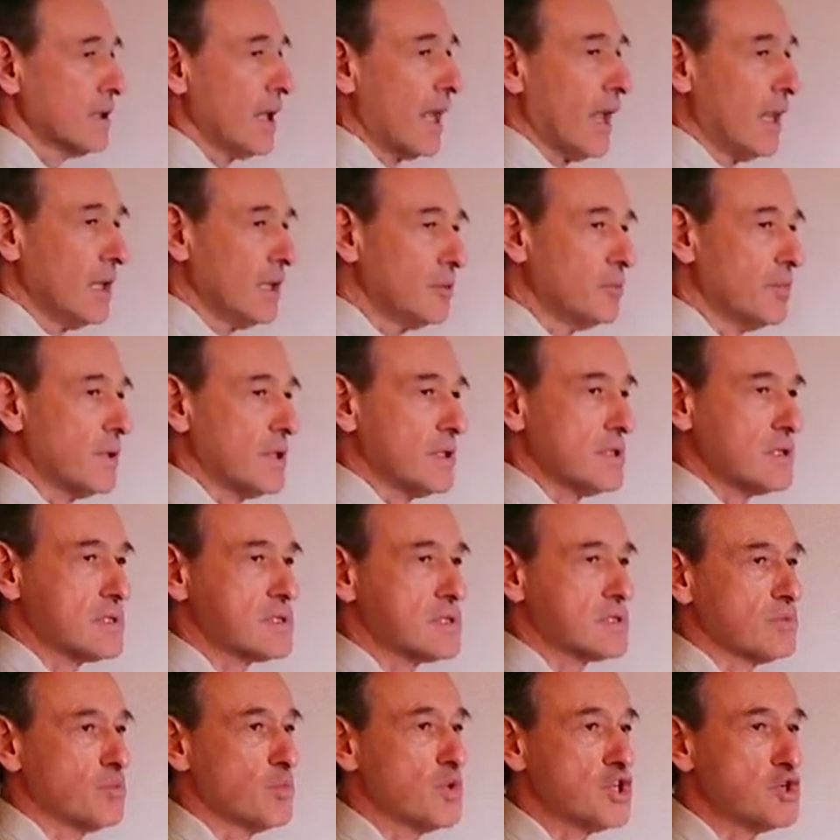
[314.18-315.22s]

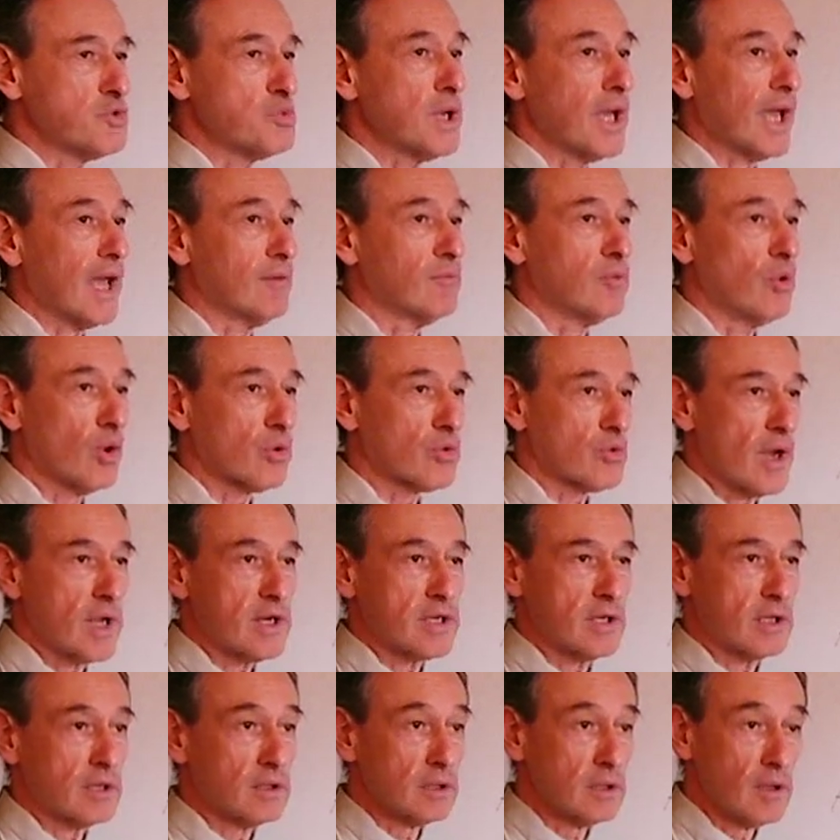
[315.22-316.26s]
elements which we have
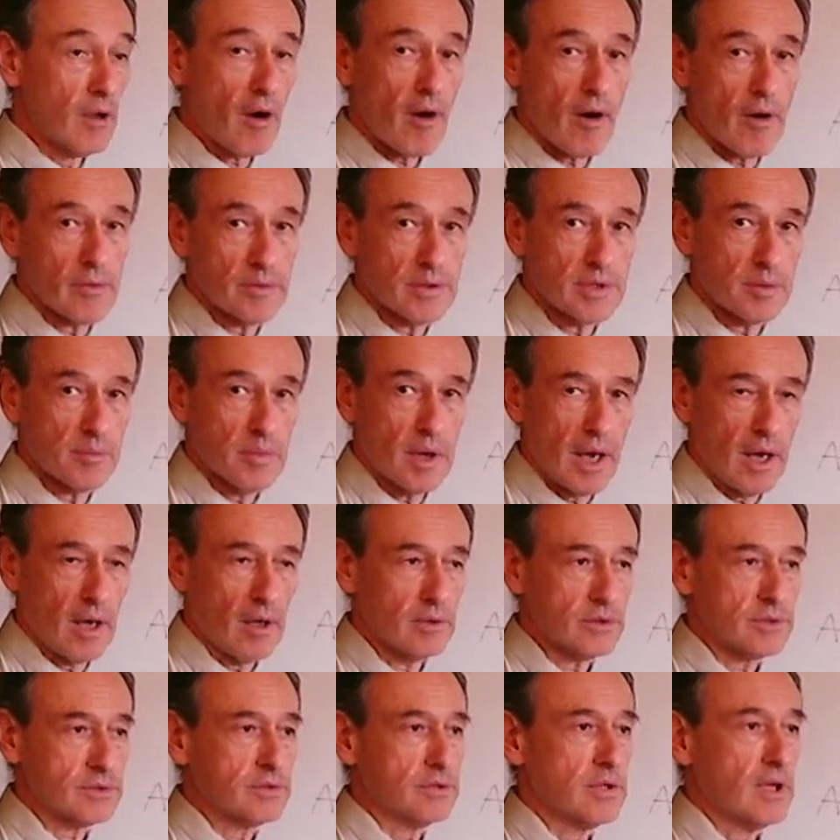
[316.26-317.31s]
already learned
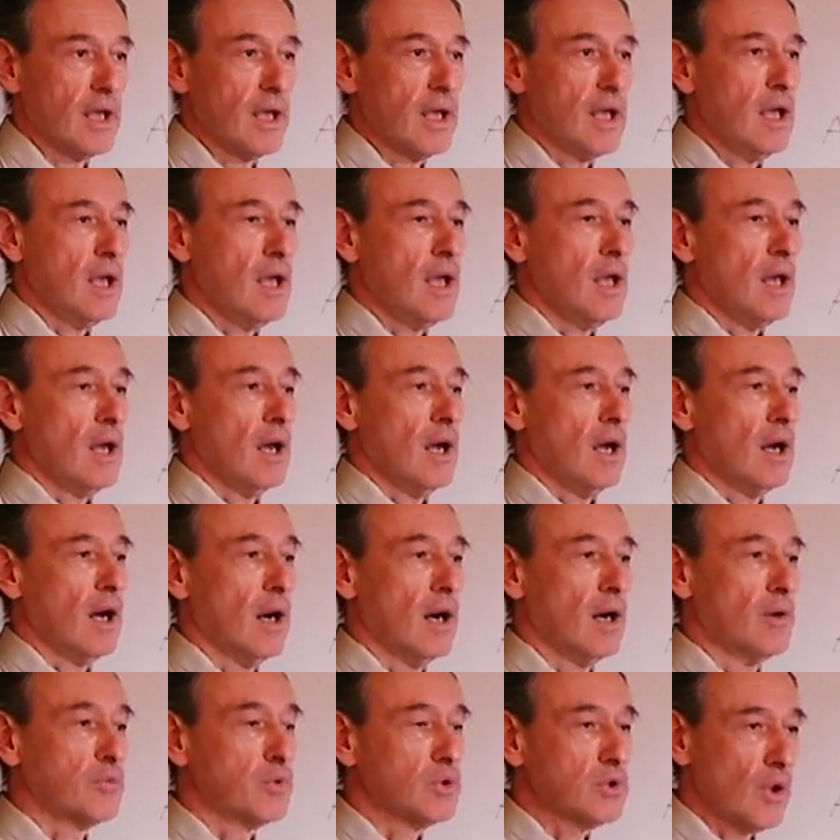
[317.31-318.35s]
about
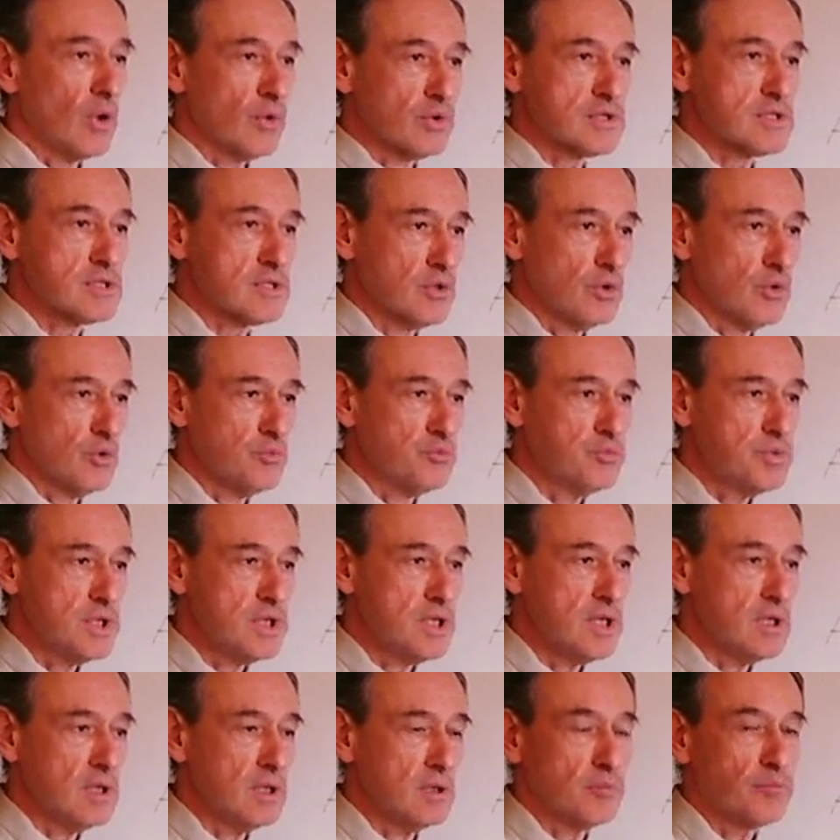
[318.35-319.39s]
uh, will also
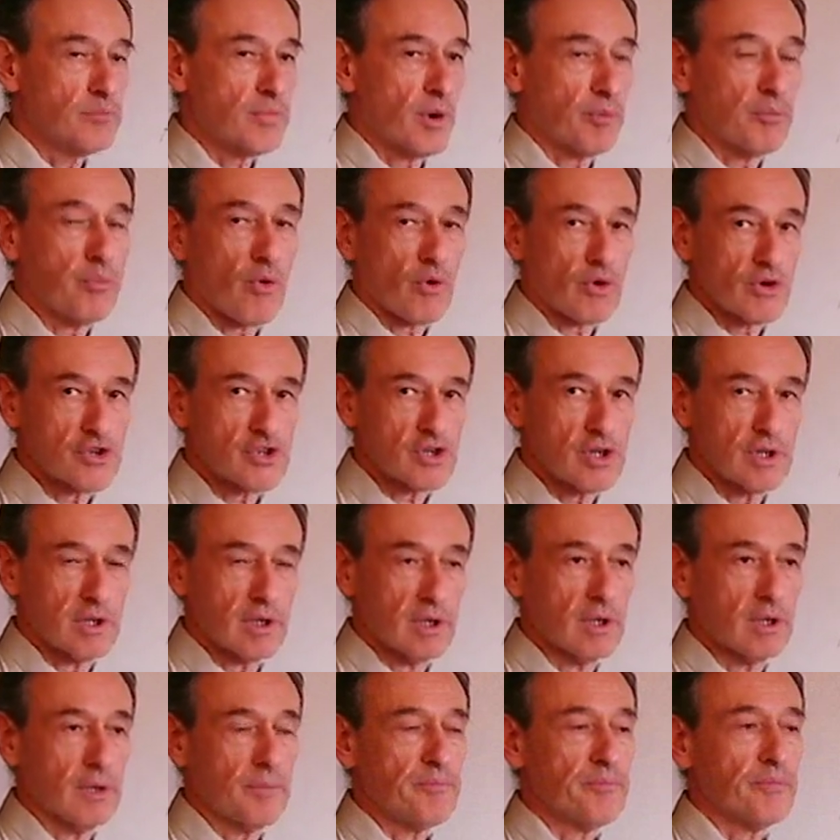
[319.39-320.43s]
be
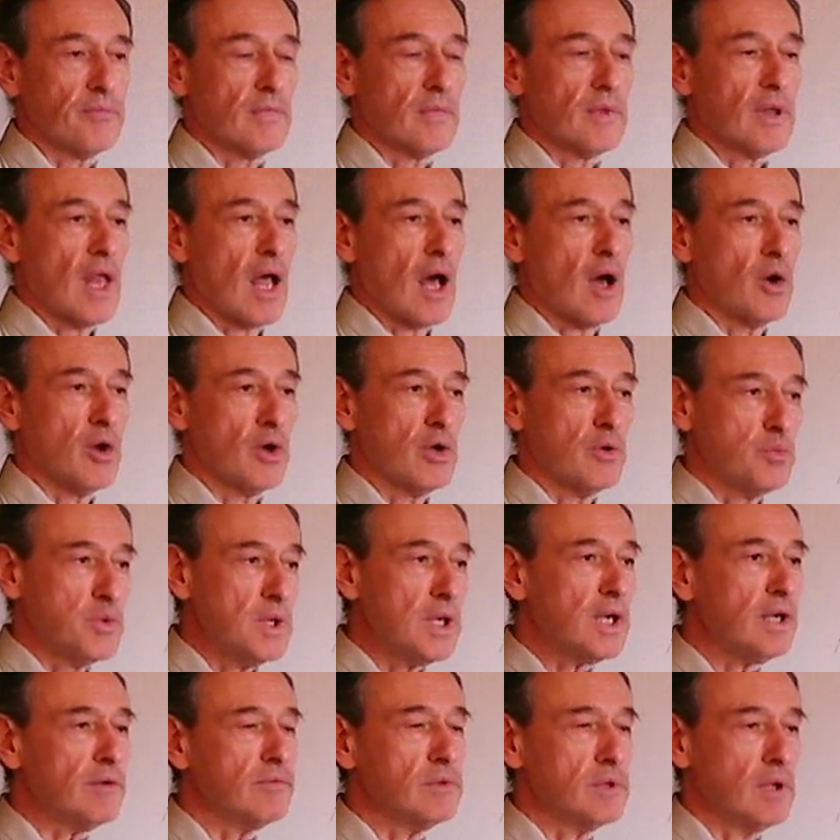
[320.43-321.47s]
proportional. Now, we
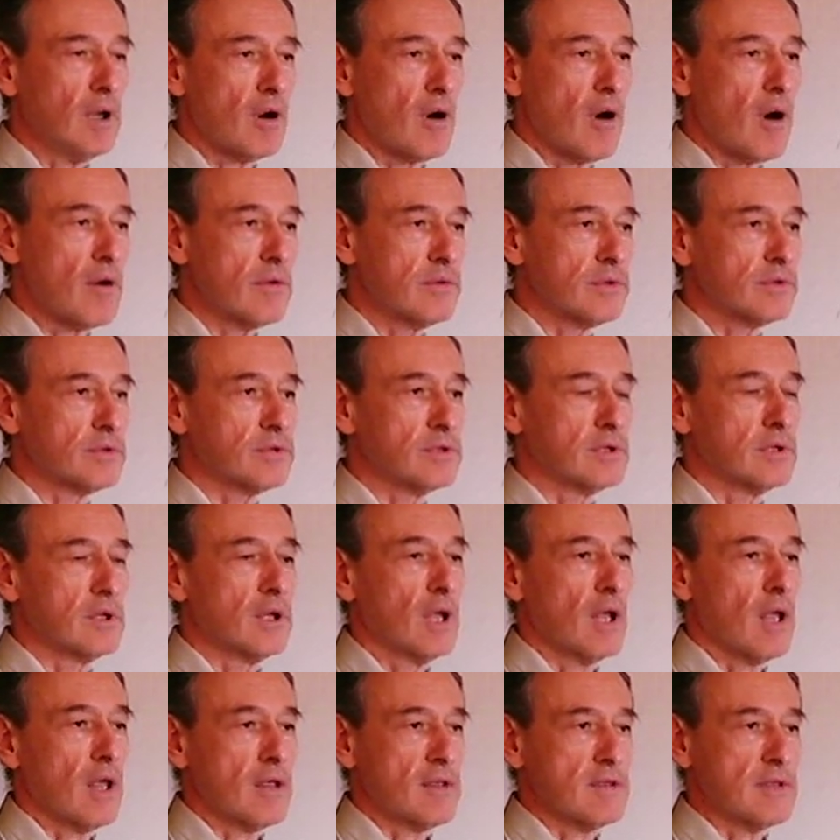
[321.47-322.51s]
have learned
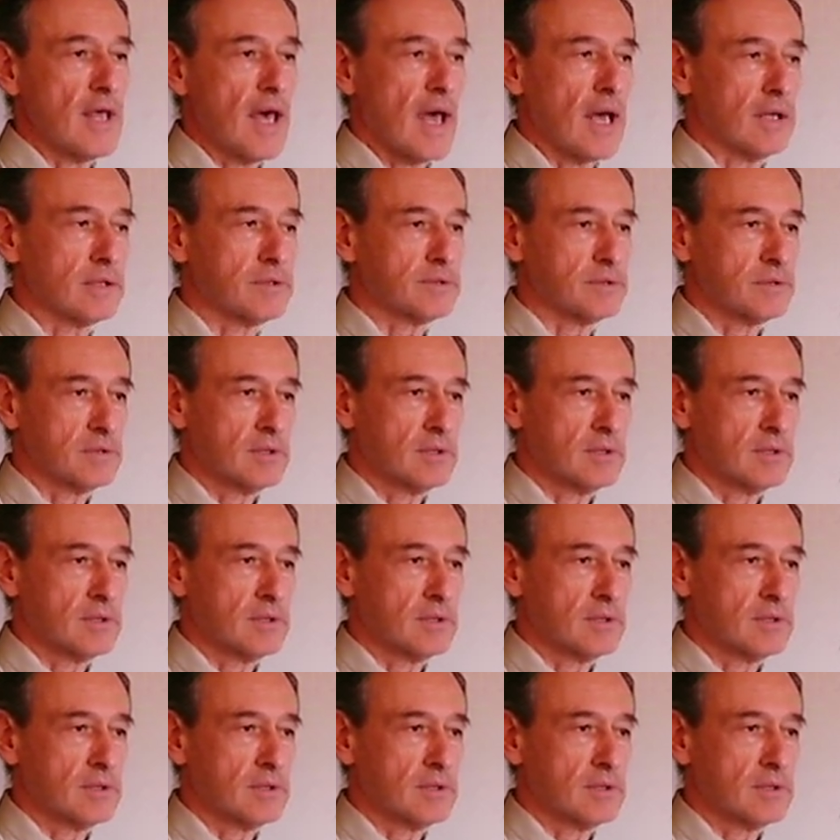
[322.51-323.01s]
that